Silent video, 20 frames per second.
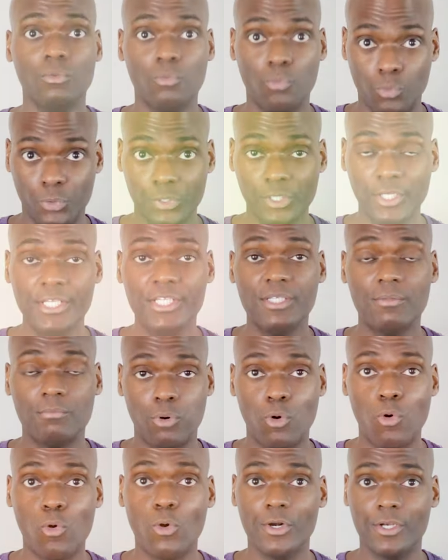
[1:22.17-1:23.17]
really
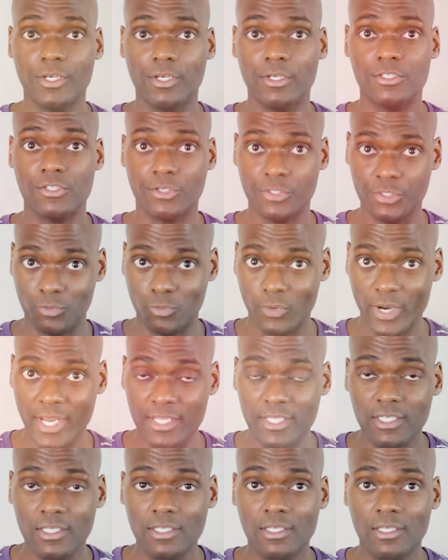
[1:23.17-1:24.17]
important. Are you
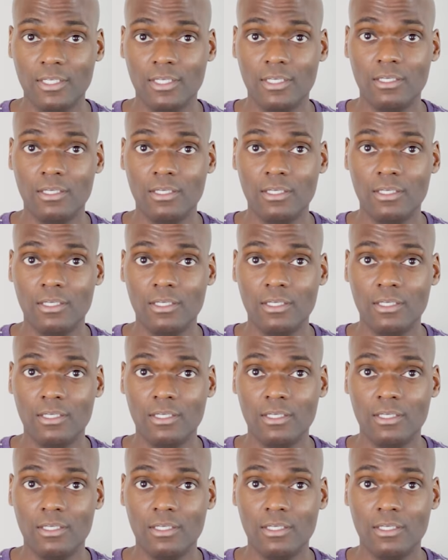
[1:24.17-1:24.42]
ready?